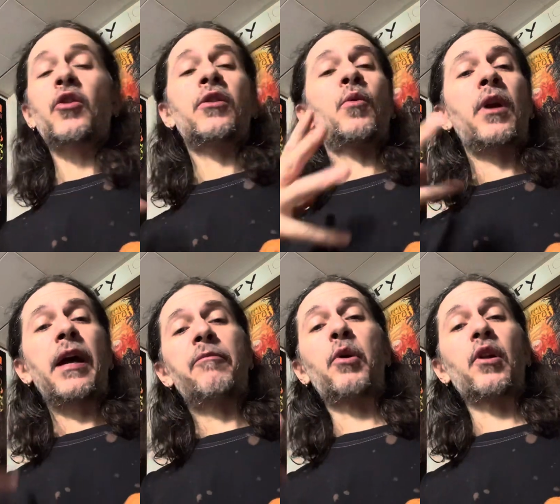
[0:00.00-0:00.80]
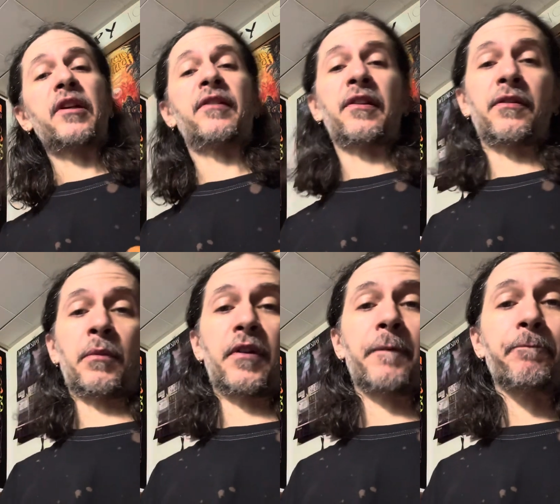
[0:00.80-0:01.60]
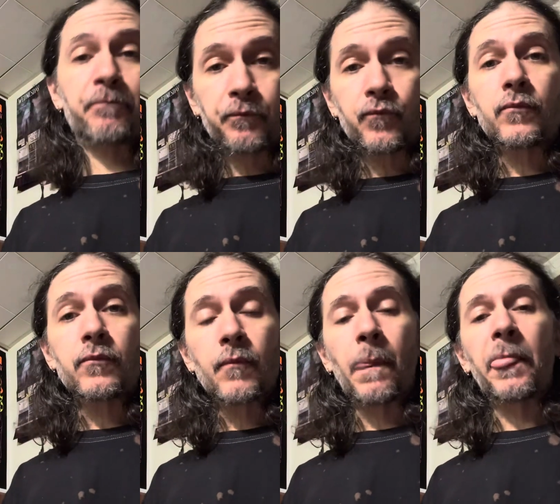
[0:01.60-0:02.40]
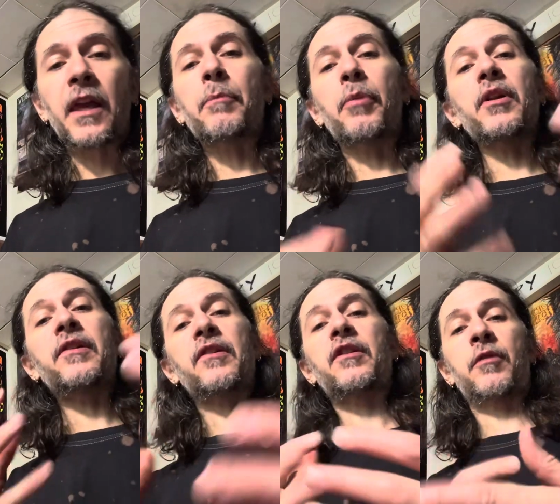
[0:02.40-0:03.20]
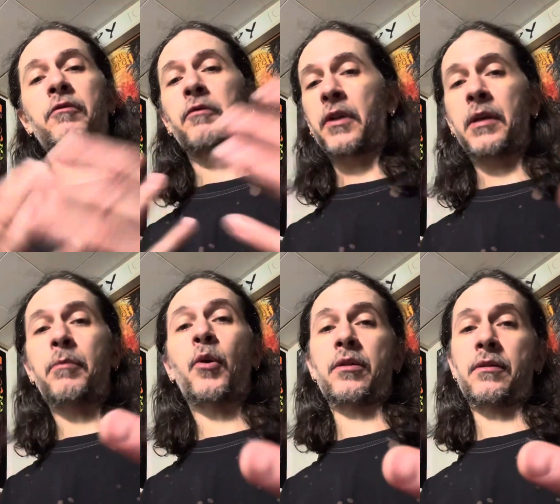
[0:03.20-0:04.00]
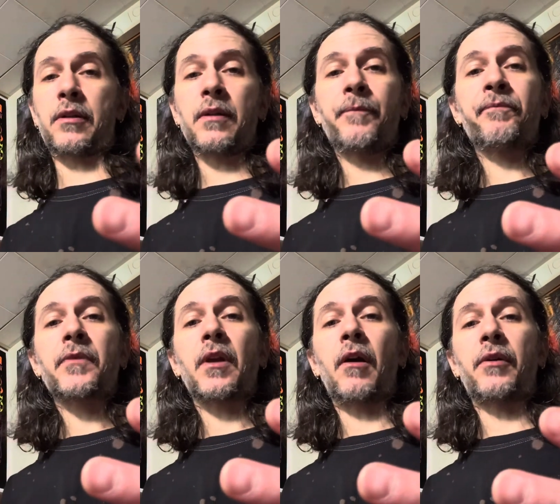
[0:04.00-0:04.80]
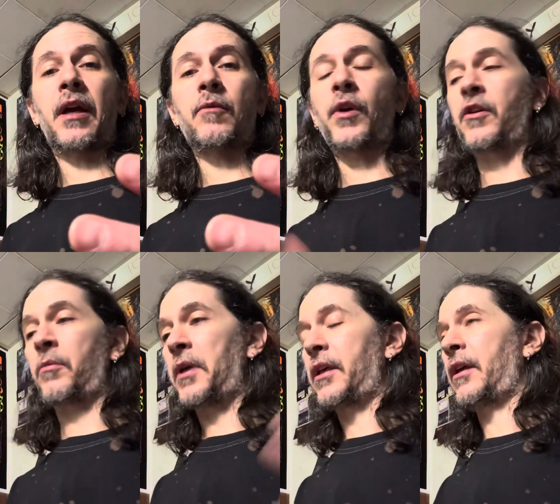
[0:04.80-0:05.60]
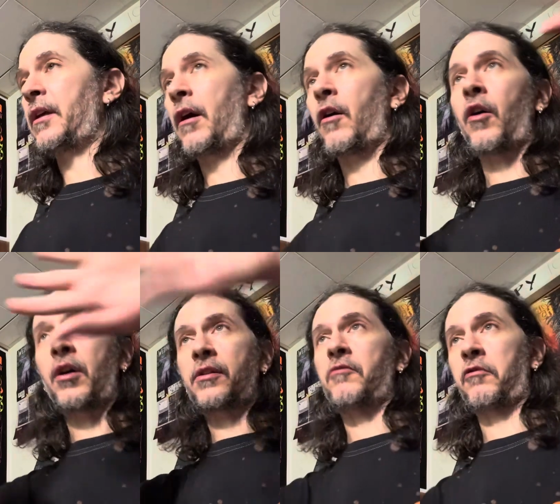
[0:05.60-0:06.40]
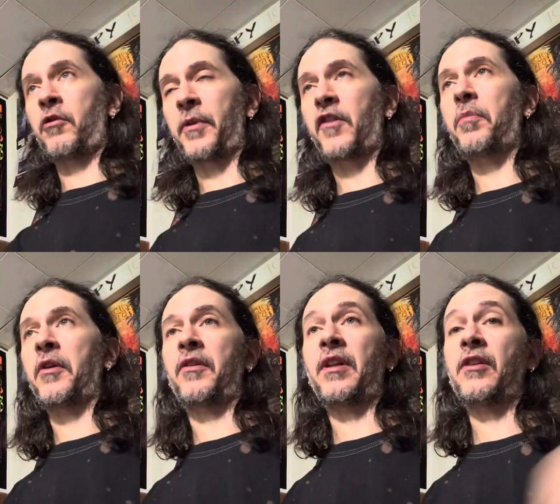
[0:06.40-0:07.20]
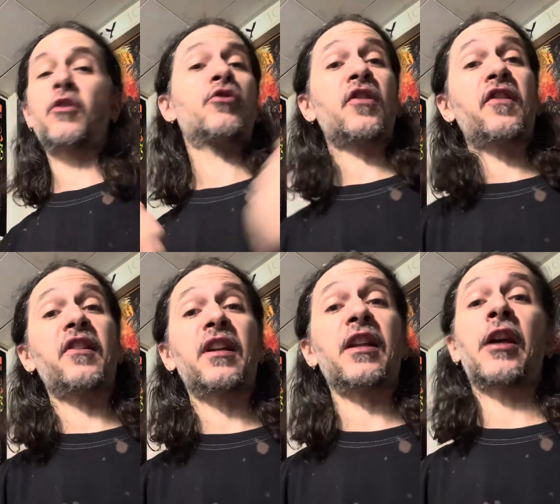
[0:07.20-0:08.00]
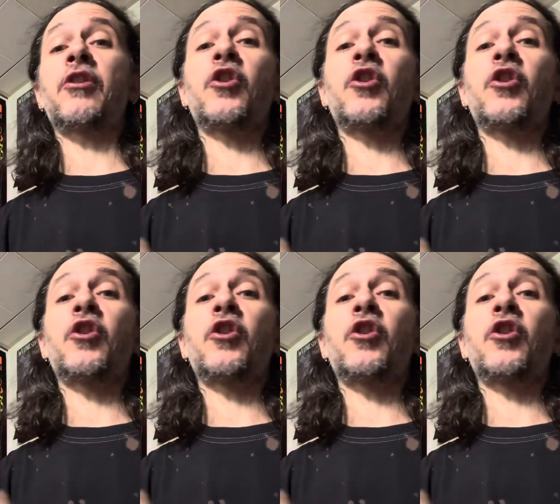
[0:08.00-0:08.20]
you want to have pulley systems. Okay, pulley systems are really important. Okay, when you're making a haunted room experience and you're just sitting there and